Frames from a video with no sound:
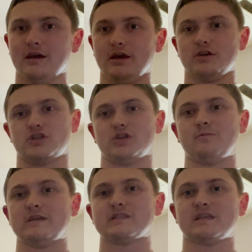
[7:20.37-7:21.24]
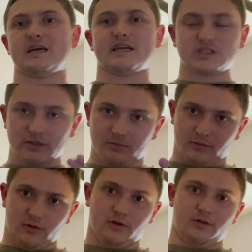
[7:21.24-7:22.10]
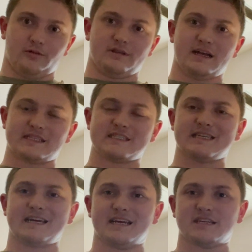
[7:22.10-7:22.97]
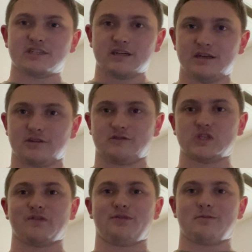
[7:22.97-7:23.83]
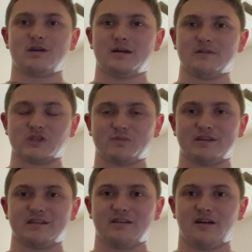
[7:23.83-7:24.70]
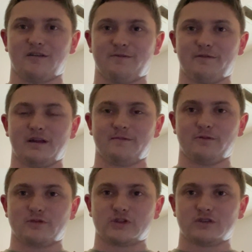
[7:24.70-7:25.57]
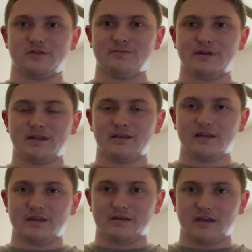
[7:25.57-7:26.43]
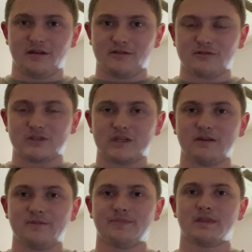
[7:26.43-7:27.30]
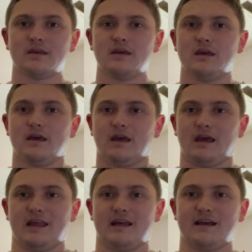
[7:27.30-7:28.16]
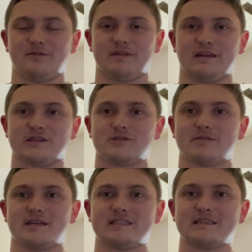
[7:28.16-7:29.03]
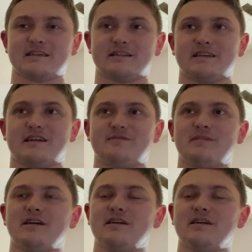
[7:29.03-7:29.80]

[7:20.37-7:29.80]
should we slash or not slash? Christopher Robin's been our friend for so many years, and I don't think it's right to kill him.